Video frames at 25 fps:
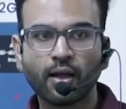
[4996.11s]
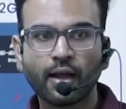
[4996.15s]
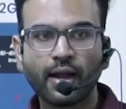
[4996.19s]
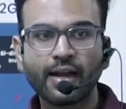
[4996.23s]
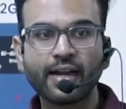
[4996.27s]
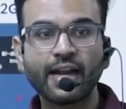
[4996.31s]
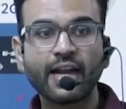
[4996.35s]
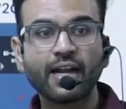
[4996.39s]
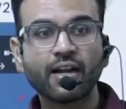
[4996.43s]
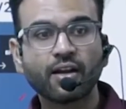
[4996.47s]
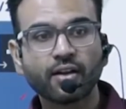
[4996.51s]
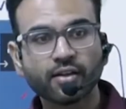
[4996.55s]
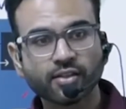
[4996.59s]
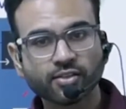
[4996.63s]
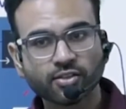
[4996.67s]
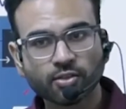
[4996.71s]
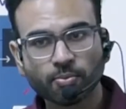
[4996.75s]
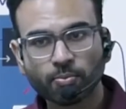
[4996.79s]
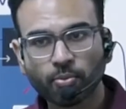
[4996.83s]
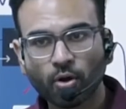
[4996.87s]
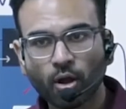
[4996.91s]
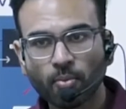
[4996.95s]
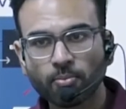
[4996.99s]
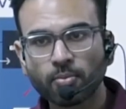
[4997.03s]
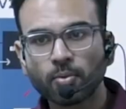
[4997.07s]
and address the
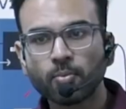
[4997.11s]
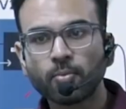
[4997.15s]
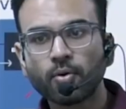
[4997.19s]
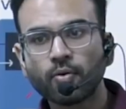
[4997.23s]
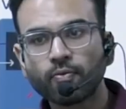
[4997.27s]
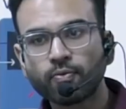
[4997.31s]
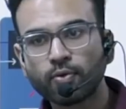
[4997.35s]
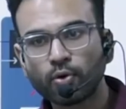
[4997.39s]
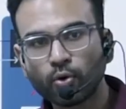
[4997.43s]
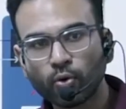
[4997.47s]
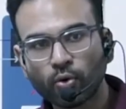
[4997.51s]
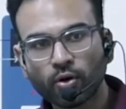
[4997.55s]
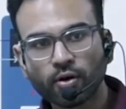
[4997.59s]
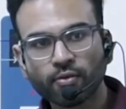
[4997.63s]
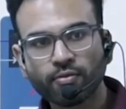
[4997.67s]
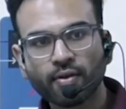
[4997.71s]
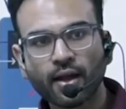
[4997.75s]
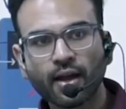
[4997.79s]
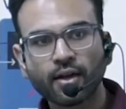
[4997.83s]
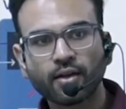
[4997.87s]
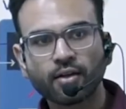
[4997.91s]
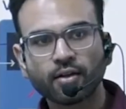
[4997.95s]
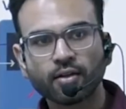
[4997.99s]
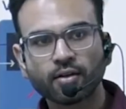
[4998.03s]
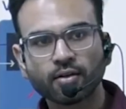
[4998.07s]
problem of load
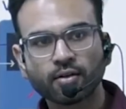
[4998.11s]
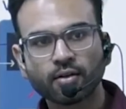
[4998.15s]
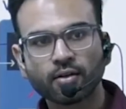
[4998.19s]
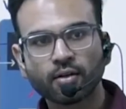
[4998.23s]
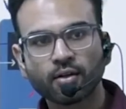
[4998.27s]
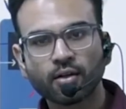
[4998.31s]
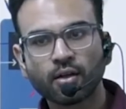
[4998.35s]
factor